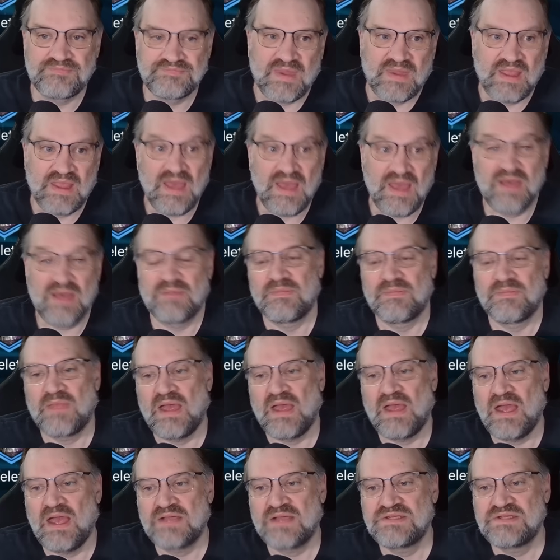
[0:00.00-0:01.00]
Yeah,
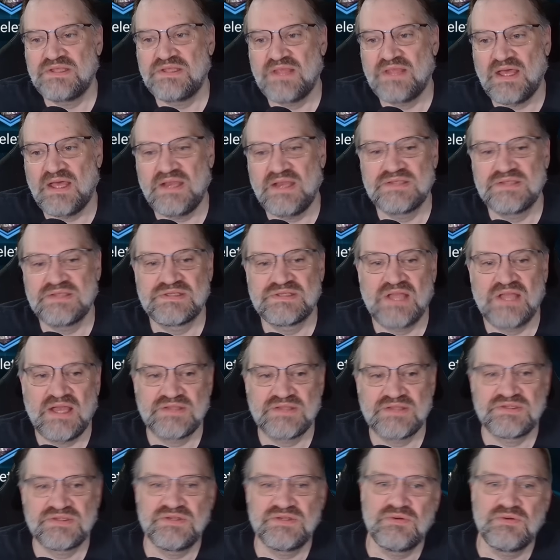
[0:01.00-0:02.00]
actually, that is
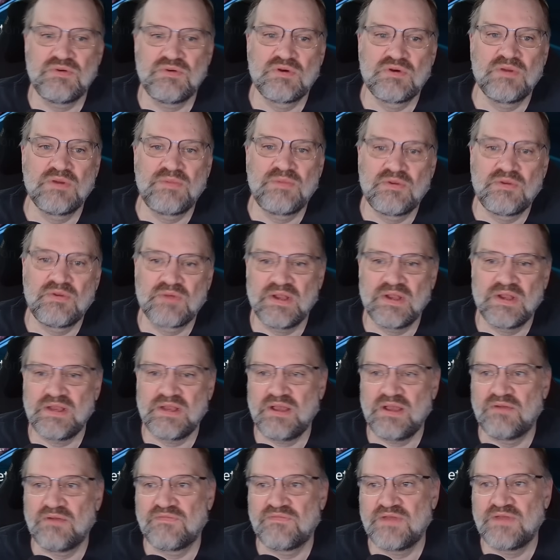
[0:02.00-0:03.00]
not too horrible right
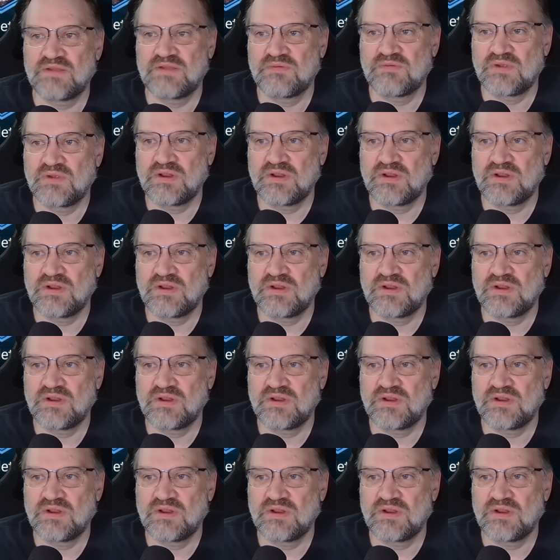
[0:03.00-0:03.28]
now. In fact, we're